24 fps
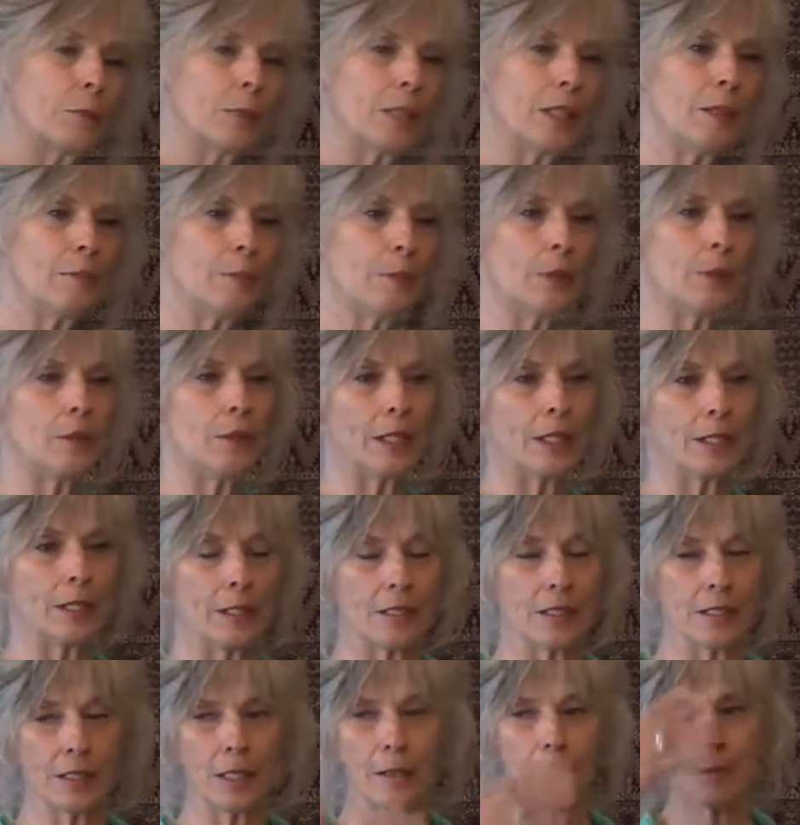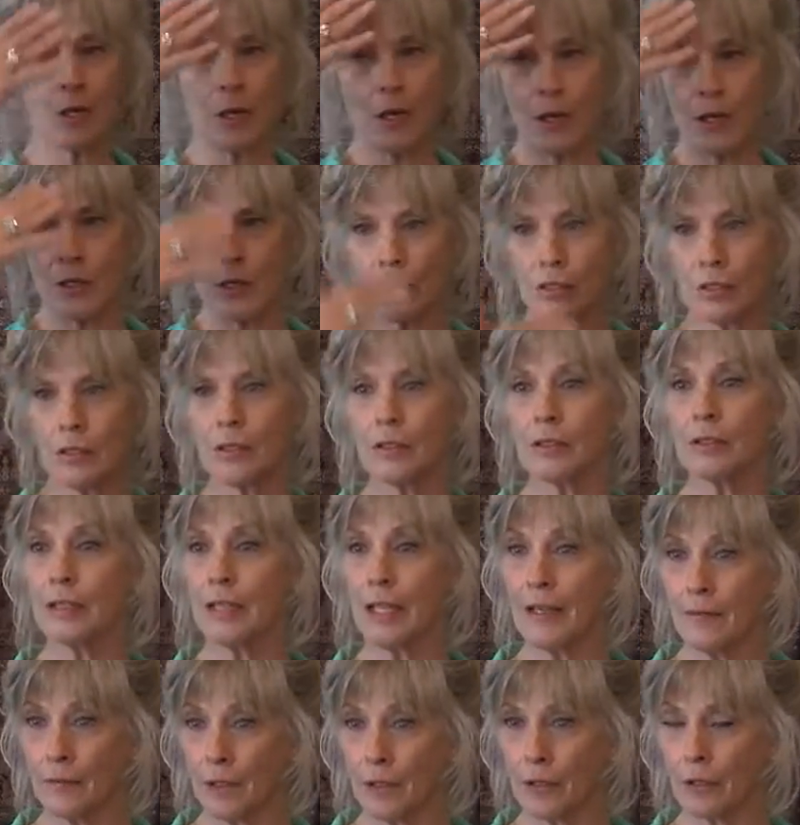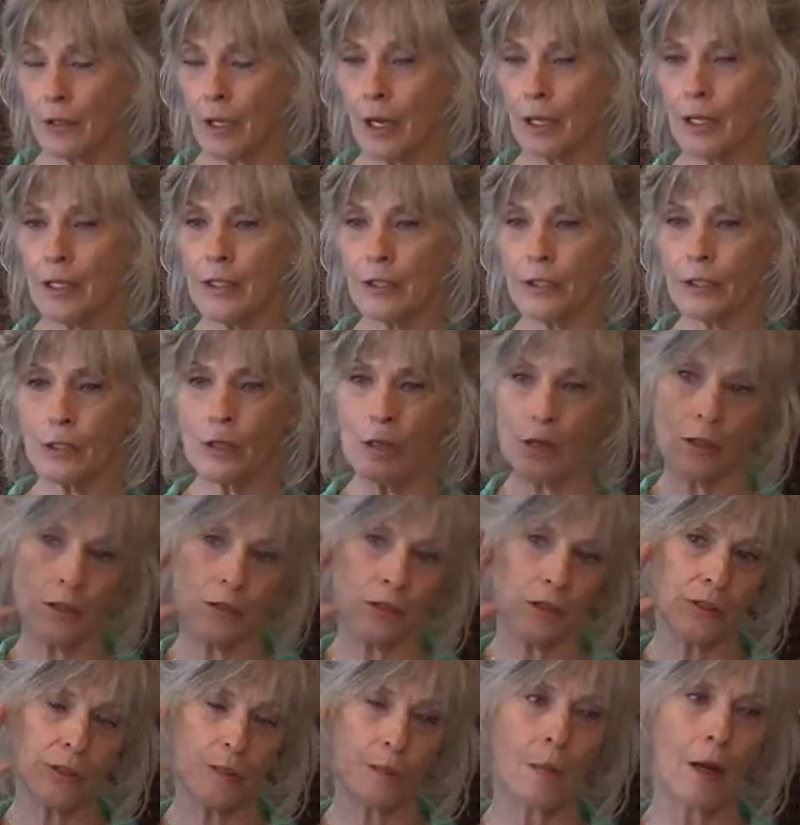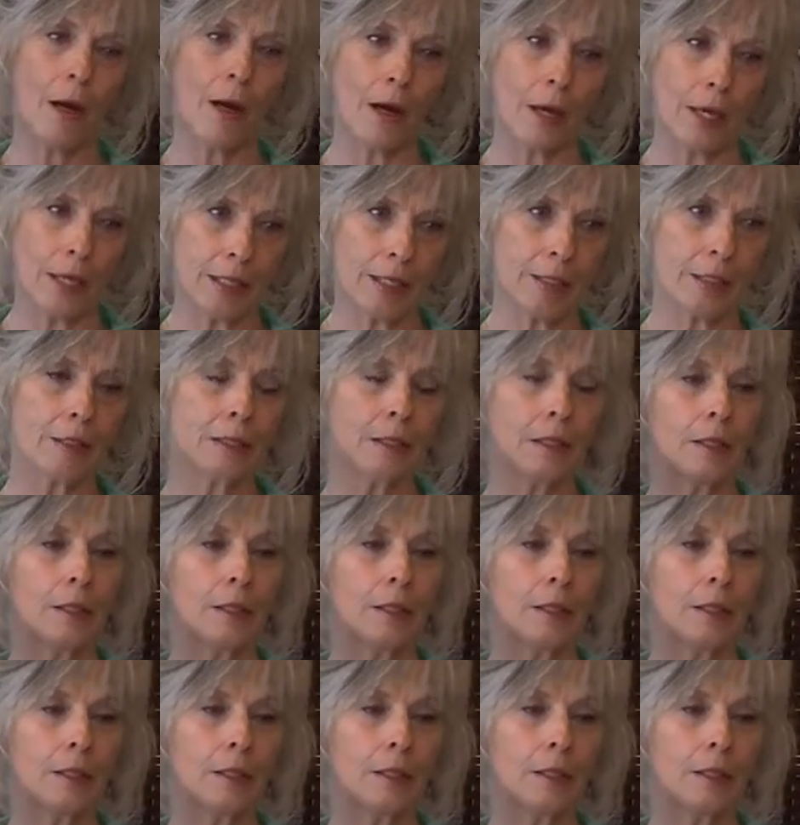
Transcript: people at a subconscious level, not in your conscious mind,